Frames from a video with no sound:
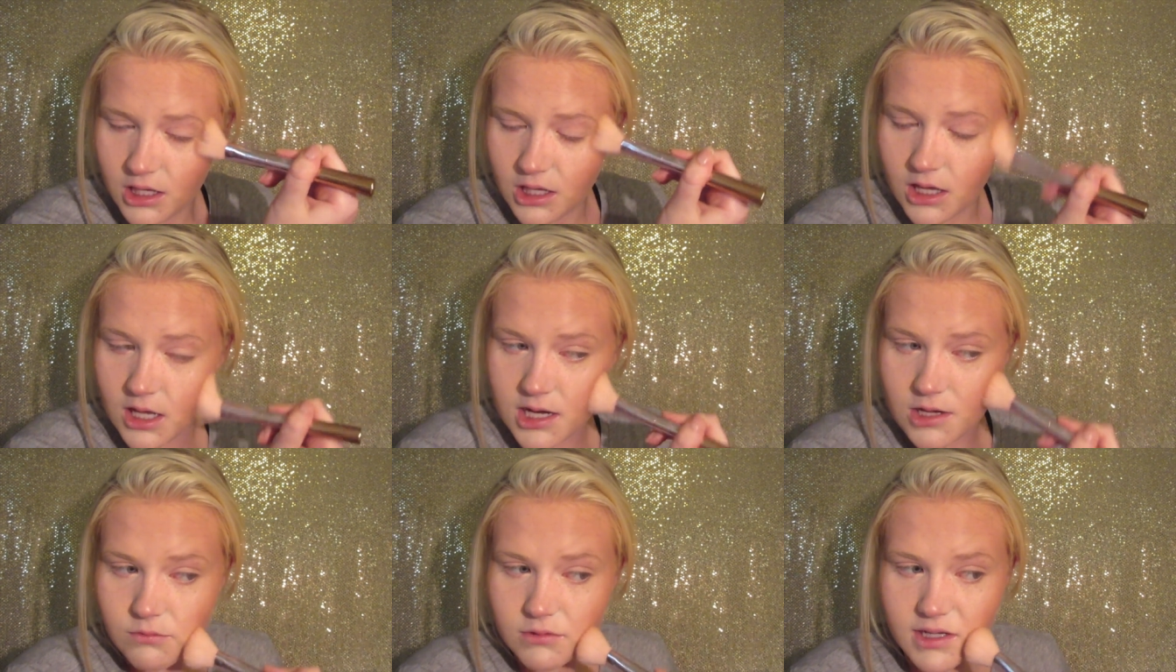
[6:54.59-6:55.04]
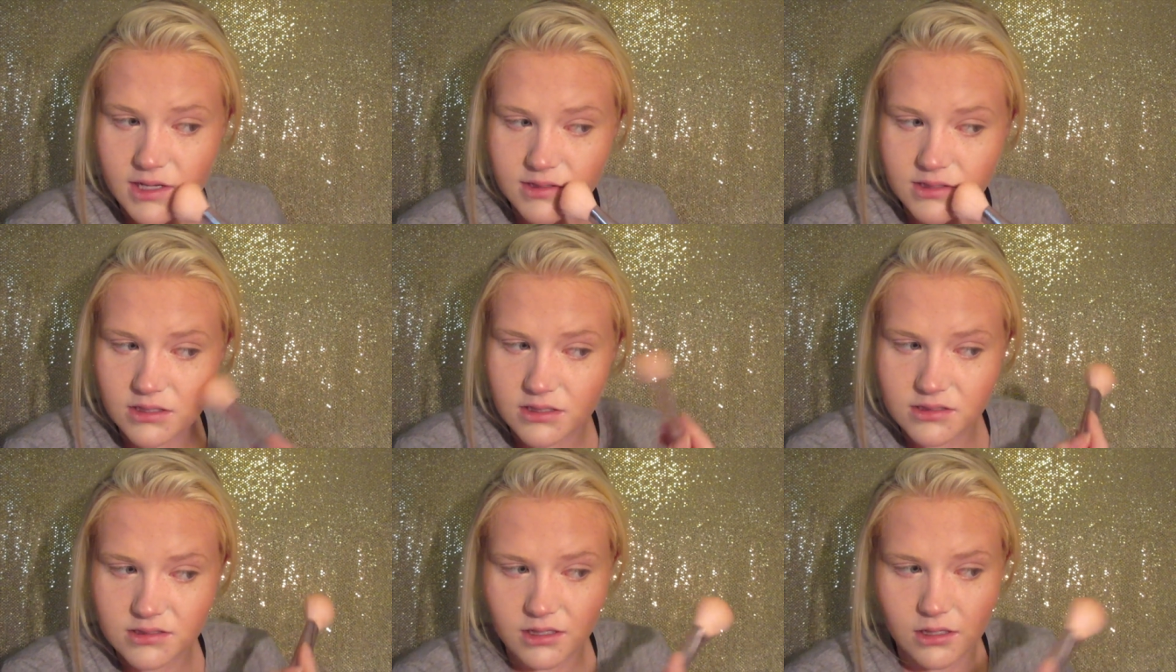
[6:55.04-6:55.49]

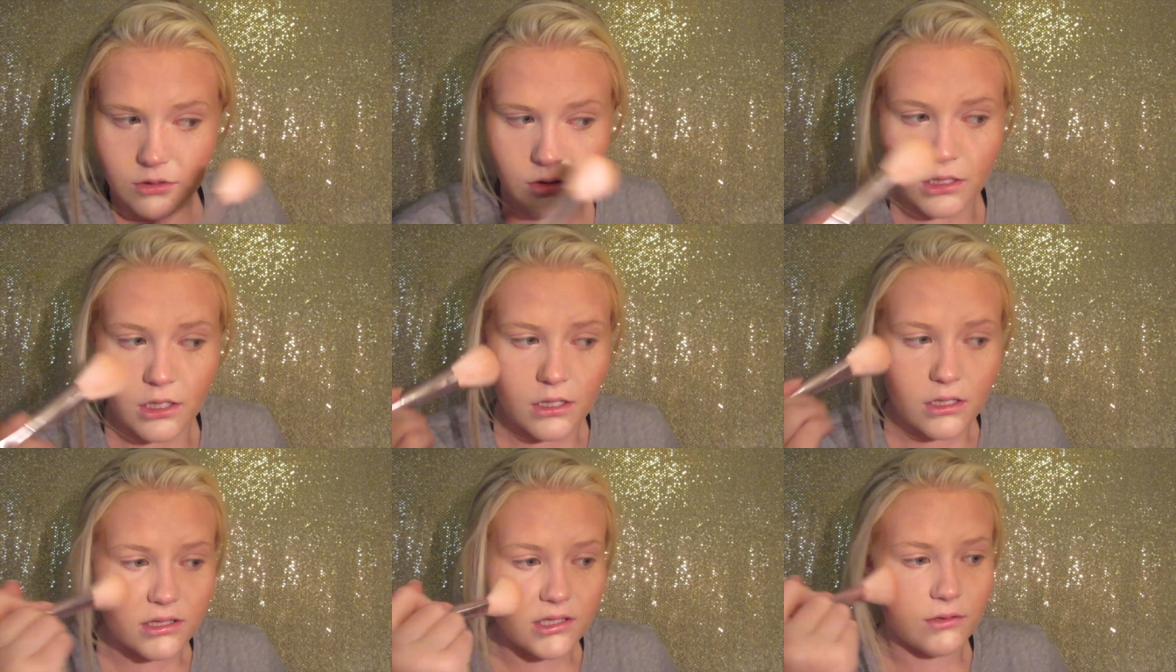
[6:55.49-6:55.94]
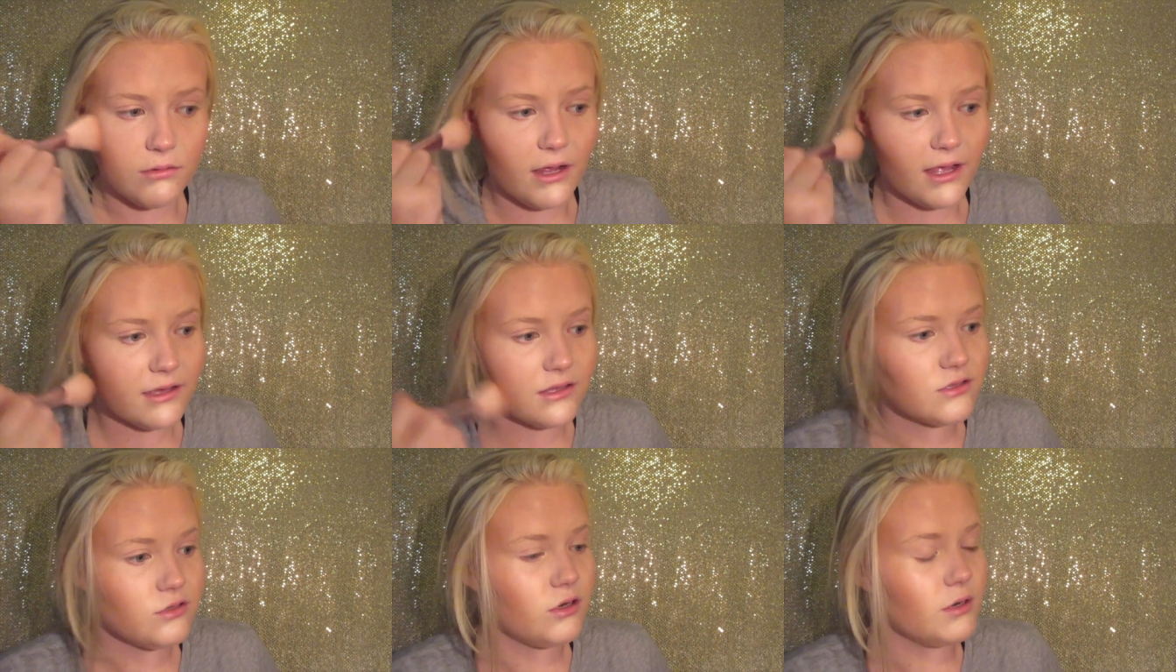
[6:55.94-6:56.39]
Anyways, so the
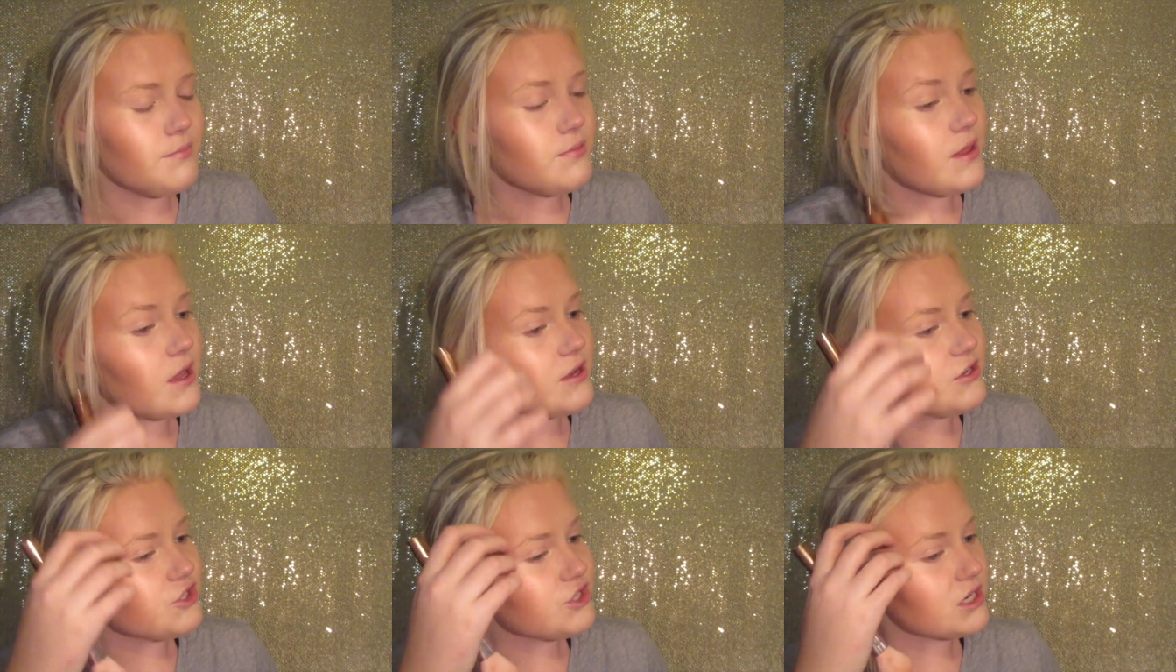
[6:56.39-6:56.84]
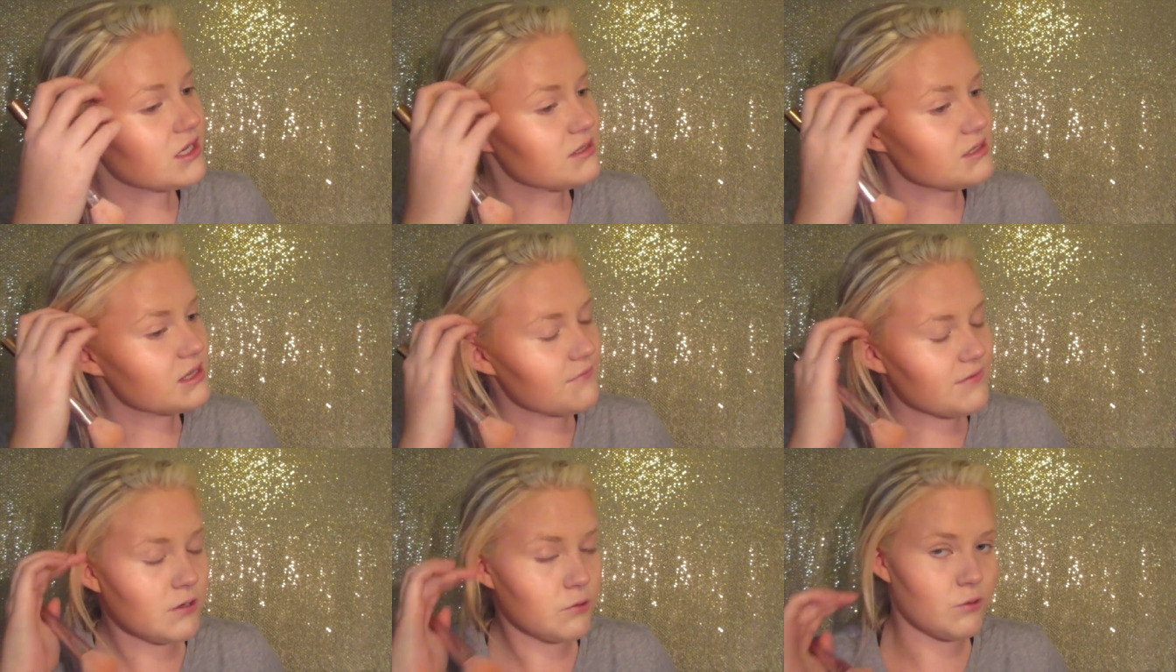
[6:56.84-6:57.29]
Rockateur blush,
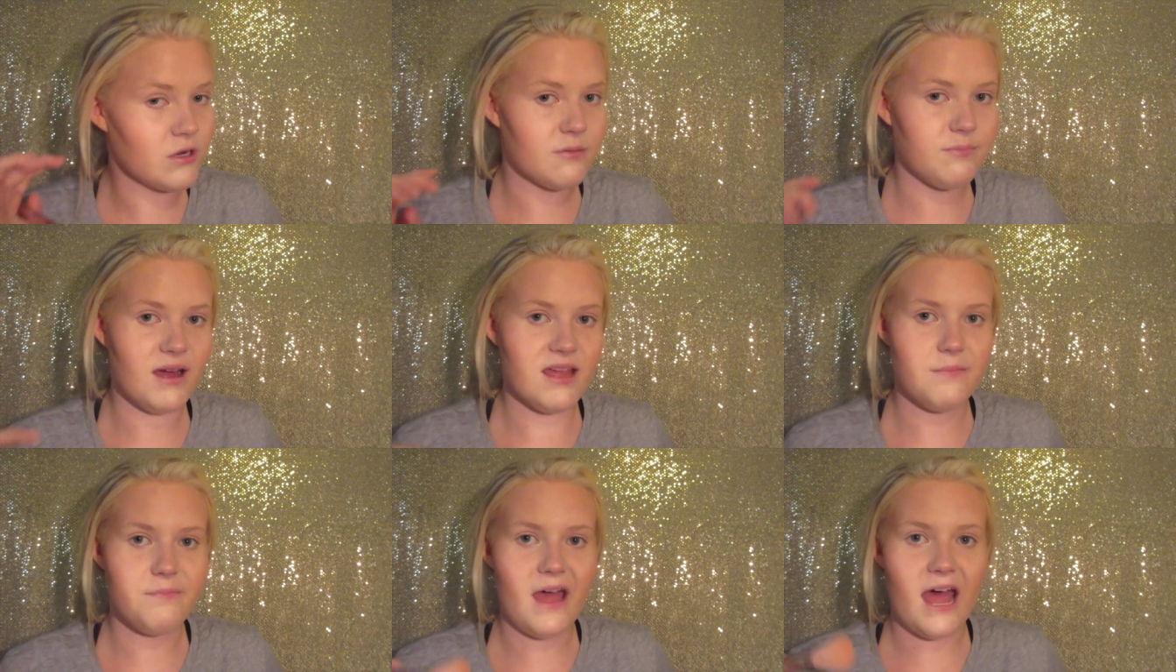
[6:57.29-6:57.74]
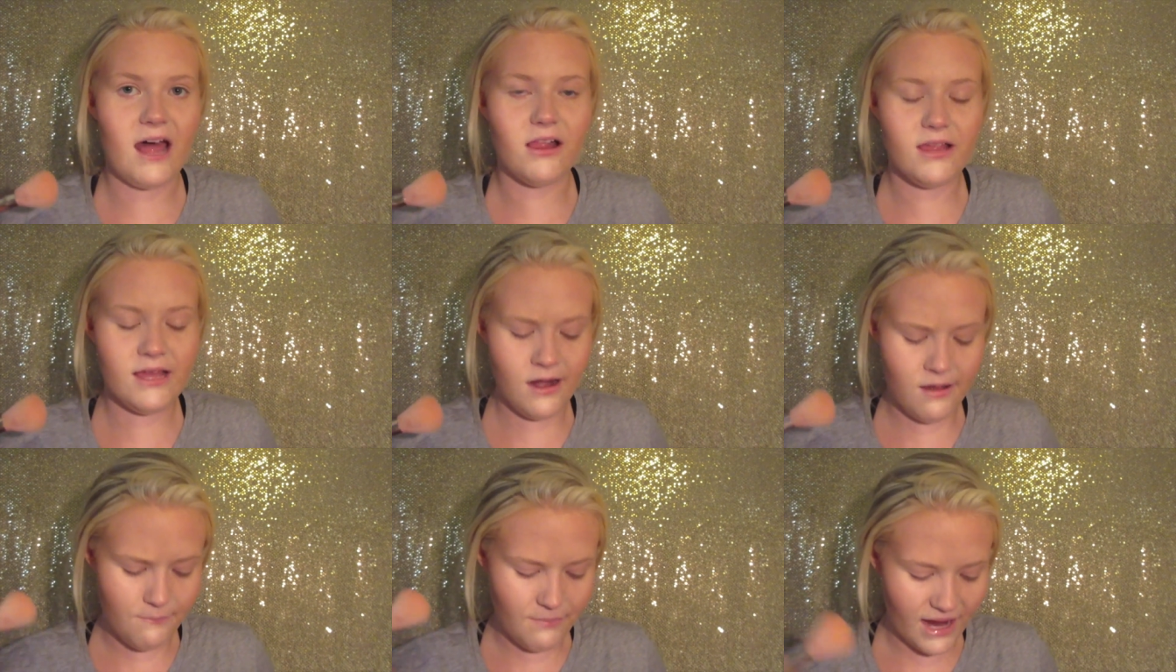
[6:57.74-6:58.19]
if you don't want to buy the
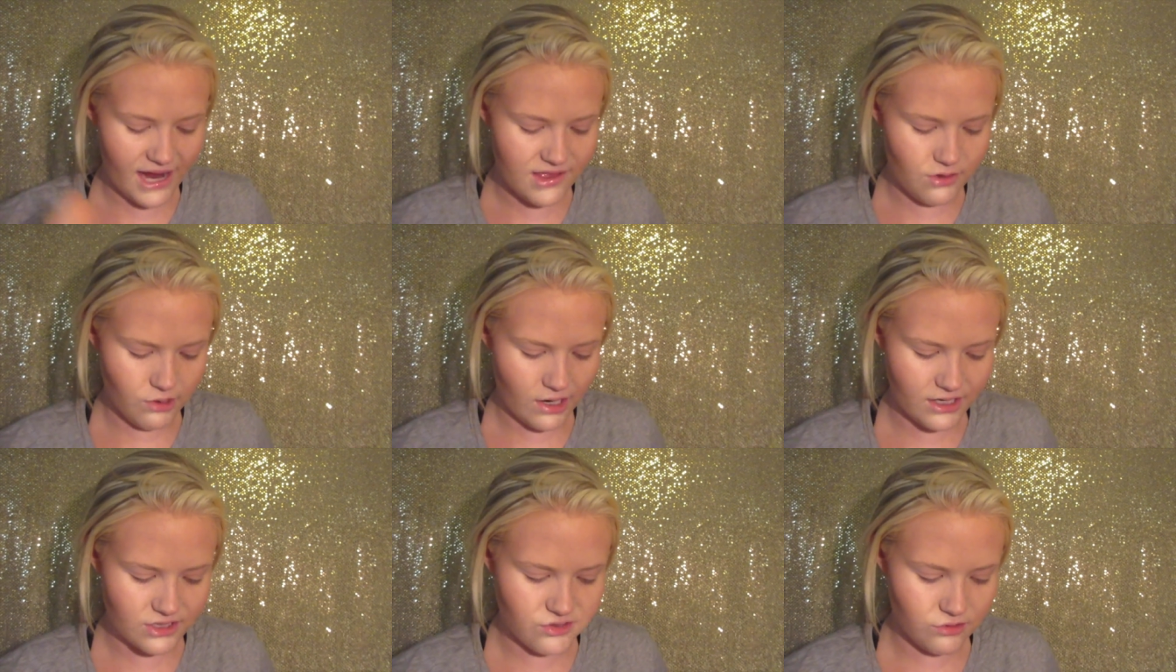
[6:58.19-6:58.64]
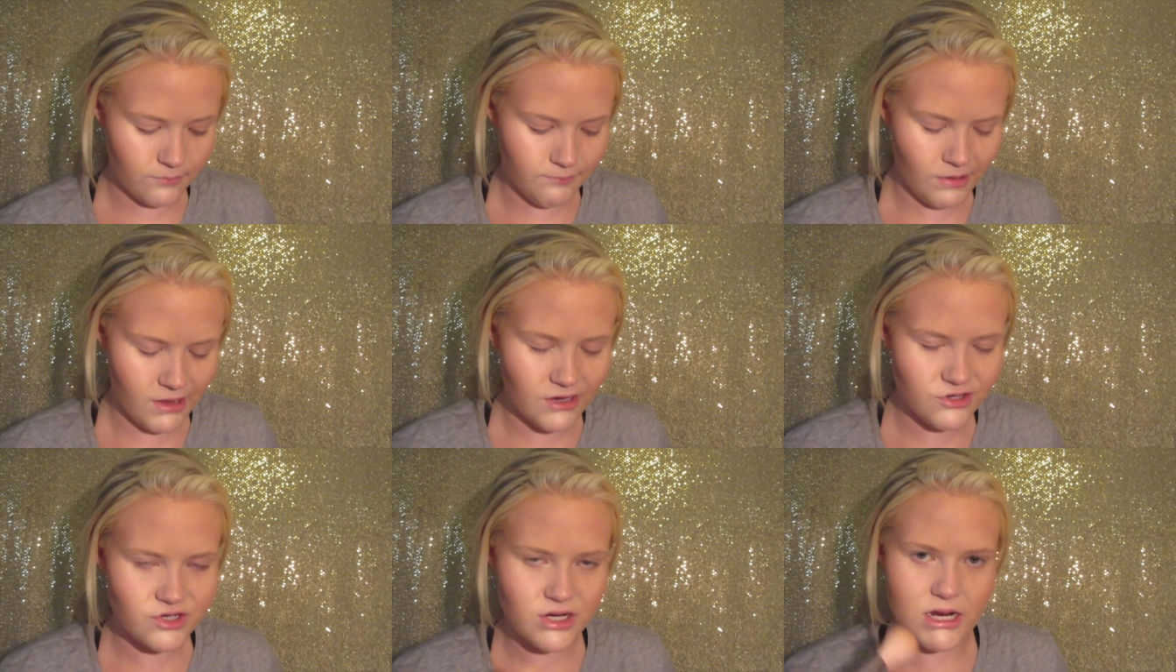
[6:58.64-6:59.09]
palette, buy the Rockateur
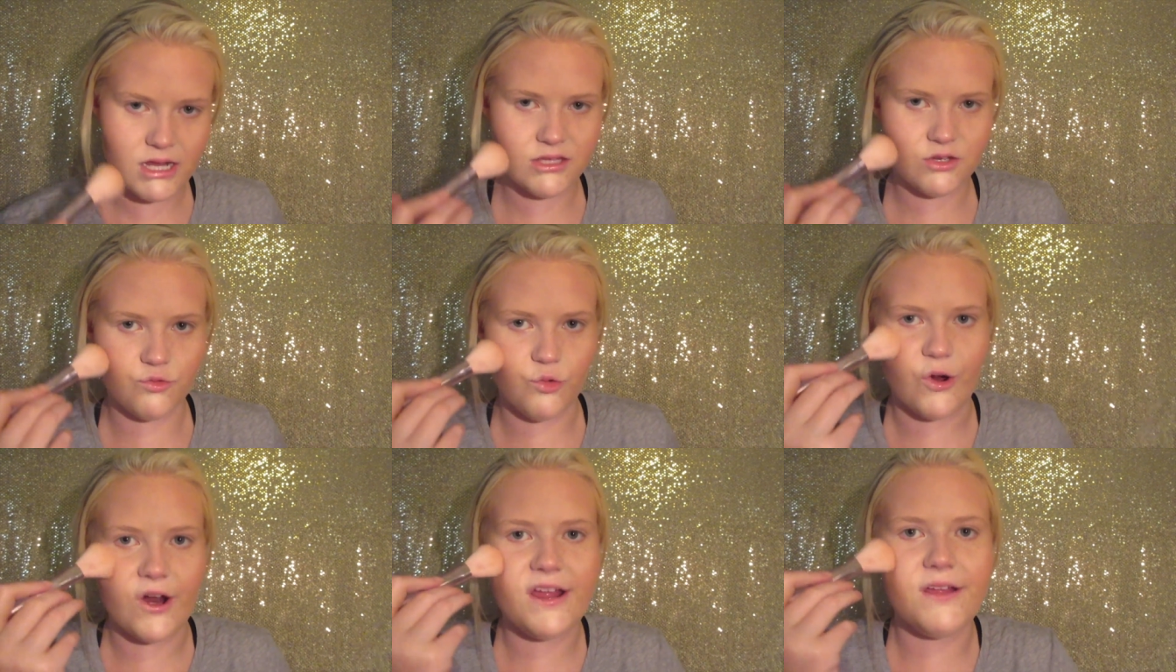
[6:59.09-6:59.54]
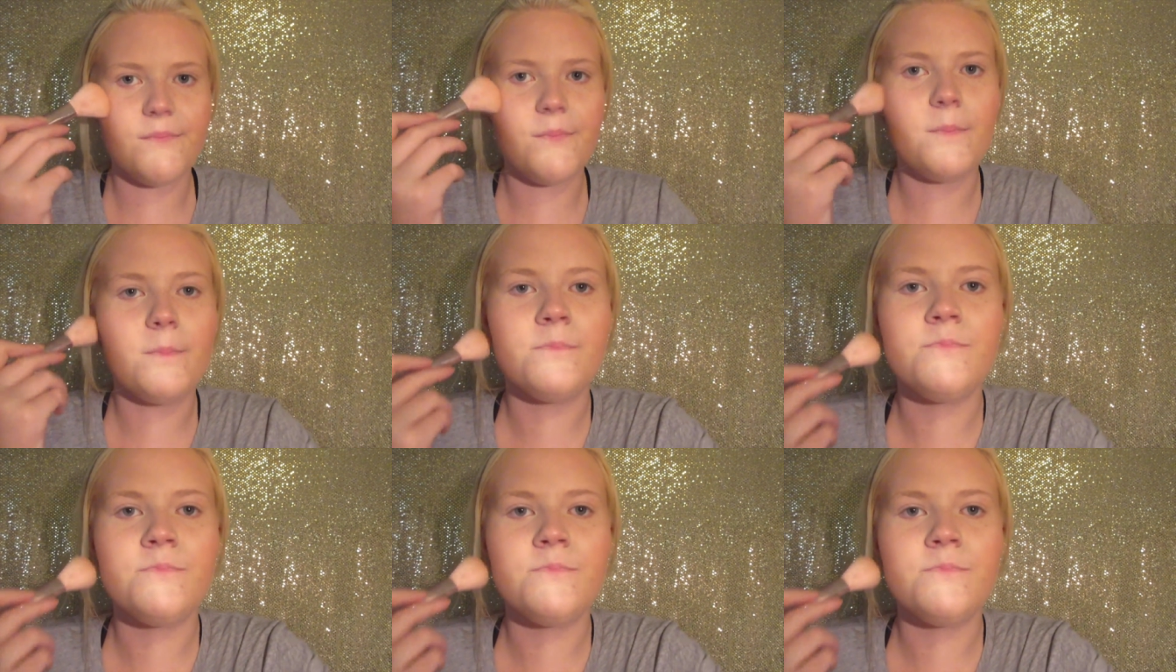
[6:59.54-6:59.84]
blush. It's great.